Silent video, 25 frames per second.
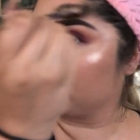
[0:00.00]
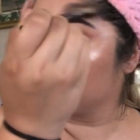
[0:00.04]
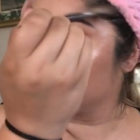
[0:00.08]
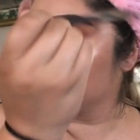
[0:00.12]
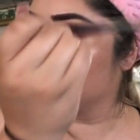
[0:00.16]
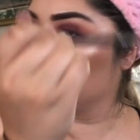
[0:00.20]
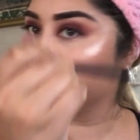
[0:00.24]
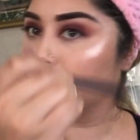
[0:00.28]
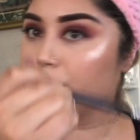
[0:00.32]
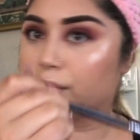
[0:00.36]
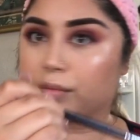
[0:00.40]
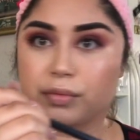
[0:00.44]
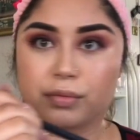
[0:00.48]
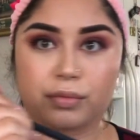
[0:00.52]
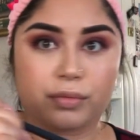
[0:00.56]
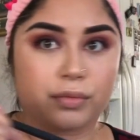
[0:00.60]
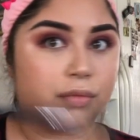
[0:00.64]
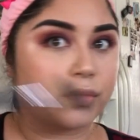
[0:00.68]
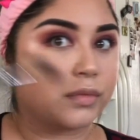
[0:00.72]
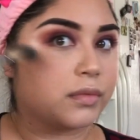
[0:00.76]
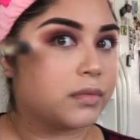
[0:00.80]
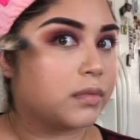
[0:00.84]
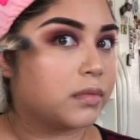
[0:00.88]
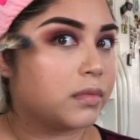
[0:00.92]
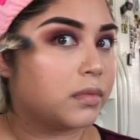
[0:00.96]
you know,
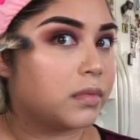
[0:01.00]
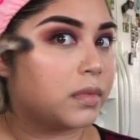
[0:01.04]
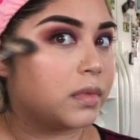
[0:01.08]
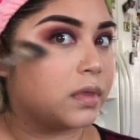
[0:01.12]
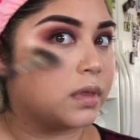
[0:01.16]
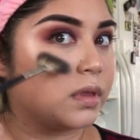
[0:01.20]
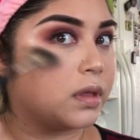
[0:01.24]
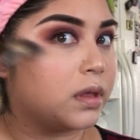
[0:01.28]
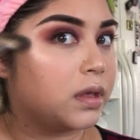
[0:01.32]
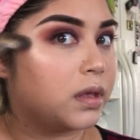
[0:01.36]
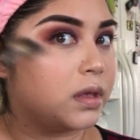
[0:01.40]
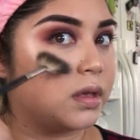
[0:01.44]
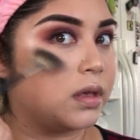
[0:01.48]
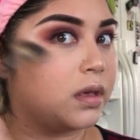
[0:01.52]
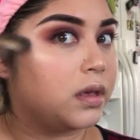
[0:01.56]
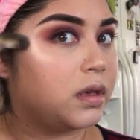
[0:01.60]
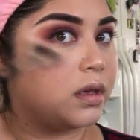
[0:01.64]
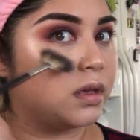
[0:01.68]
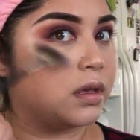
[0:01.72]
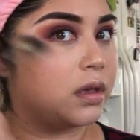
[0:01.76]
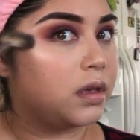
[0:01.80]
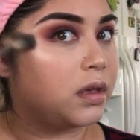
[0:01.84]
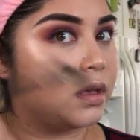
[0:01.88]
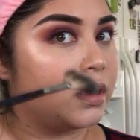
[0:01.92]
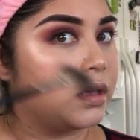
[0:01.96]
like really
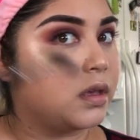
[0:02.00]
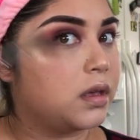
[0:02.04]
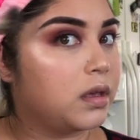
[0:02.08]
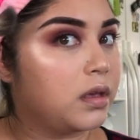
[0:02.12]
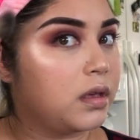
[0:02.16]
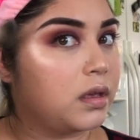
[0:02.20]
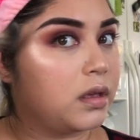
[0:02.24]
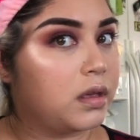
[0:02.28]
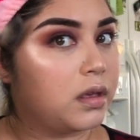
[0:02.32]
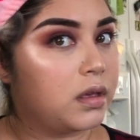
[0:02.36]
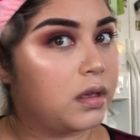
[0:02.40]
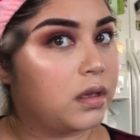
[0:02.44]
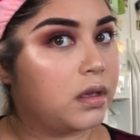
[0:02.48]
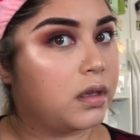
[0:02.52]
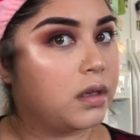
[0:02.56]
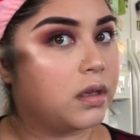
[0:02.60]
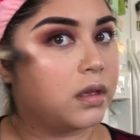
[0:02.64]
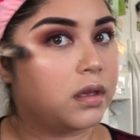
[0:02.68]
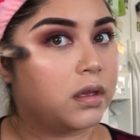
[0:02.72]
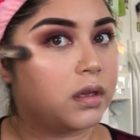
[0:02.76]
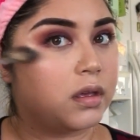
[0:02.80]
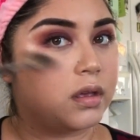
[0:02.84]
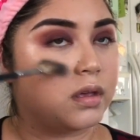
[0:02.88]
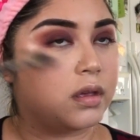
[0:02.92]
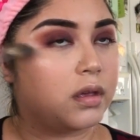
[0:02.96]
good stuff at the
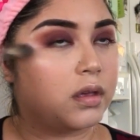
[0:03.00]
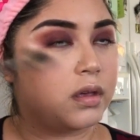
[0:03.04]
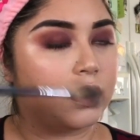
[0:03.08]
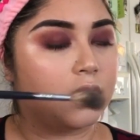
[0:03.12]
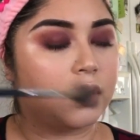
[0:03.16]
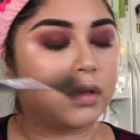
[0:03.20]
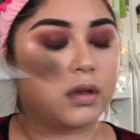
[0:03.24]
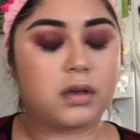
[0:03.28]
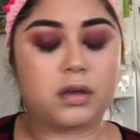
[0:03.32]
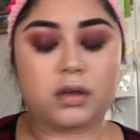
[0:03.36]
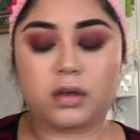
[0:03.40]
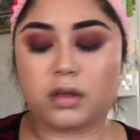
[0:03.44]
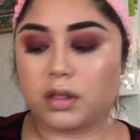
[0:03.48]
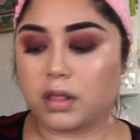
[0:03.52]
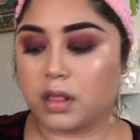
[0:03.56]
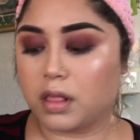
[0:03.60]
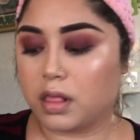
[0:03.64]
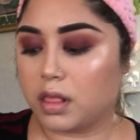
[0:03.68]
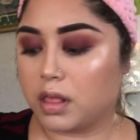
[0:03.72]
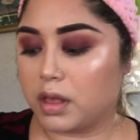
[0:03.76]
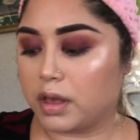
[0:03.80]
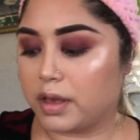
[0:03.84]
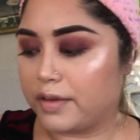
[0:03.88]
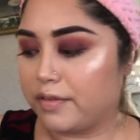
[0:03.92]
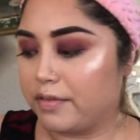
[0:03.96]
drugstore,
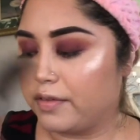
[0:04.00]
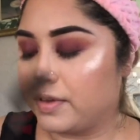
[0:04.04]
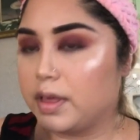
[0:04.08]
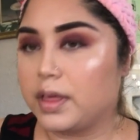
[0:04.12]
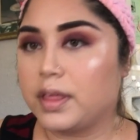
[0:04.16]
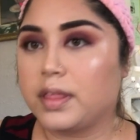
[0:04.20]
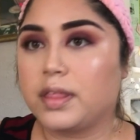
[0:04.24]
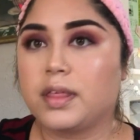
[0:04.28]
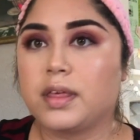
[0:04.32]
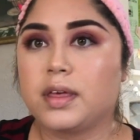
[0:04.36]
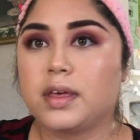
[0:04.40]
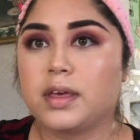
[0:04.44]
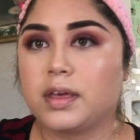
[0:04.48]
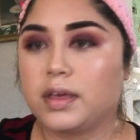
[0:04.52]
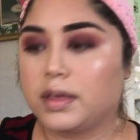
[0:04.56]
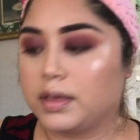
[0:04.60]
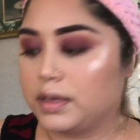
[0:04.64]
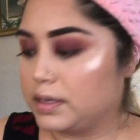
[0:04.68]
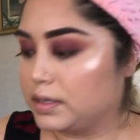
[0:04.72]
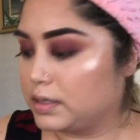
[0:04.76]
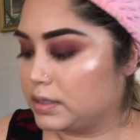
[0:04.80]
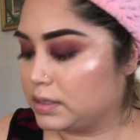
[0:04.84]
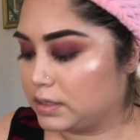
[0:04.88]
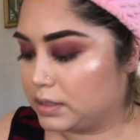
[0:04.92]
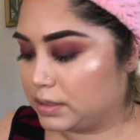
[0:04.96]
because I'm tired
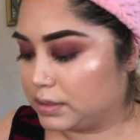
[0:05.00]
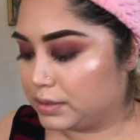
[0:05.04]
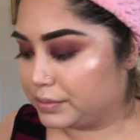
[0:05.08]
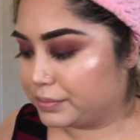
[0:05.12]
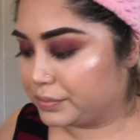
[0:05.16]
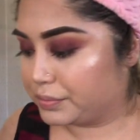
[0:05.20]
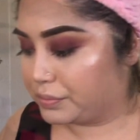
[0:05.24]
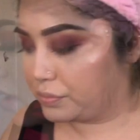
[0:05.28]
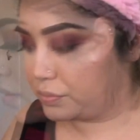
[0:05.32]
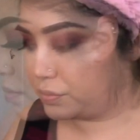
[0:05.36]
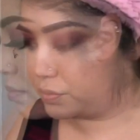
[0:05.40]
of paying